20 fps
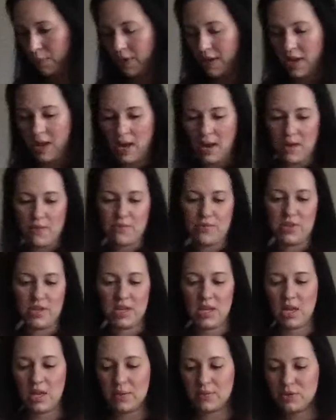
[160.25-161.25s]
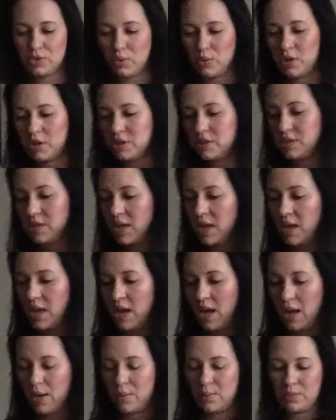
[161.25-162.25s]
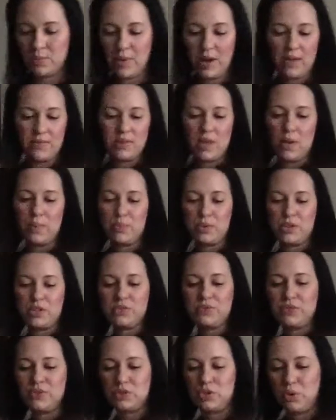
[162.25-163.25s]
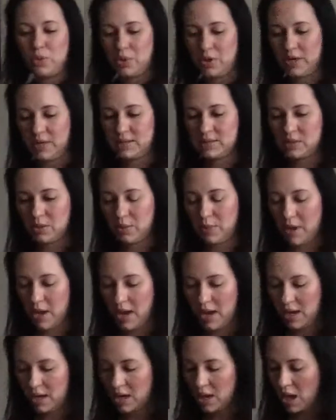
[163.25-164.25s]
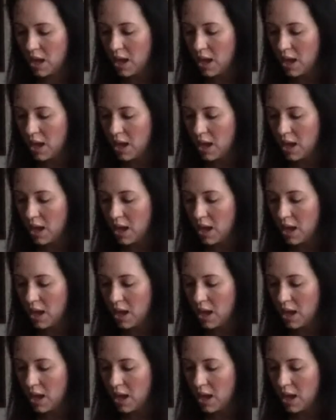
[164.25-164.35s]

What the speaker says: We have the King of Swords, and we have the Empress for Taurus. Okay.